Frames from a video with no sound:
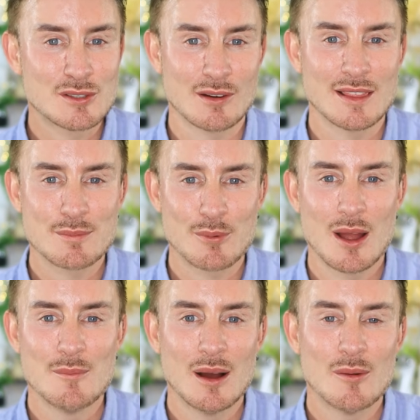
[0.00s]
strength
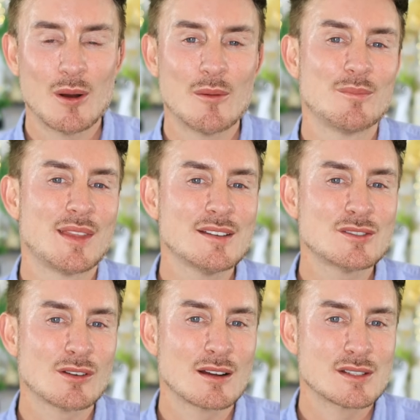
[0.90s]
primer, well, they
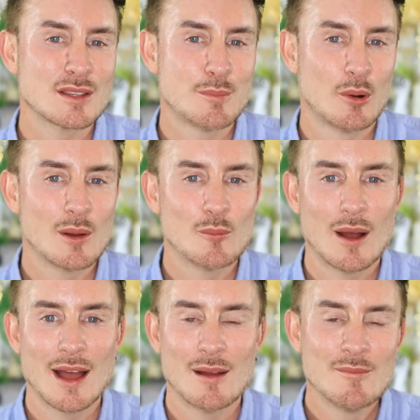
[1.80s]
shrunk to the point
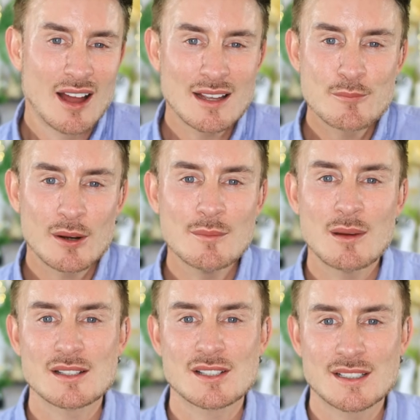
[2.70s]
where I can pretty
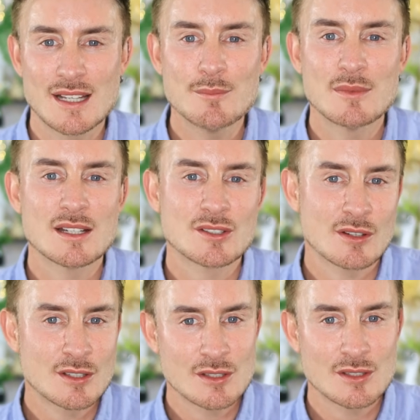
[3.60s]
much skip the
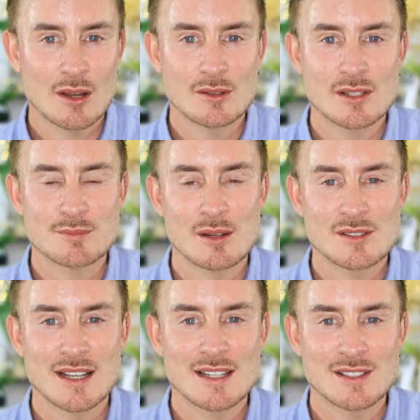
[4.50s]
astringent toners
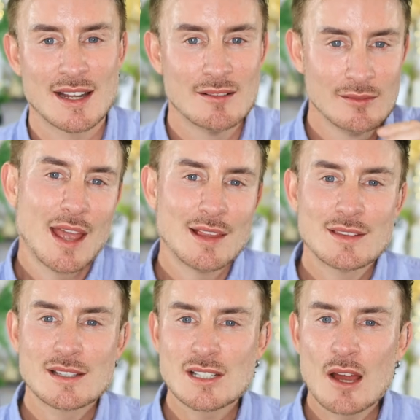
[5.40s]
most days now.
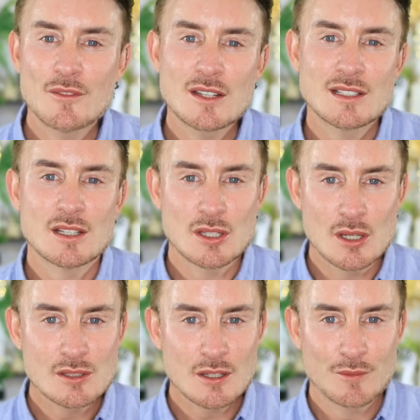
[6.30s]
And the surface that
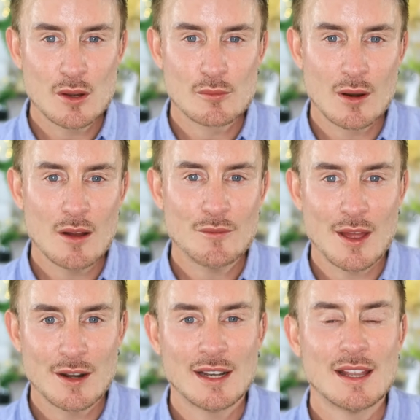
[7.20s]
used to feel rough
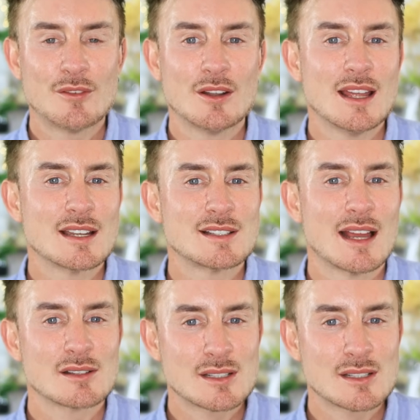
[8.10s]
and uneven is now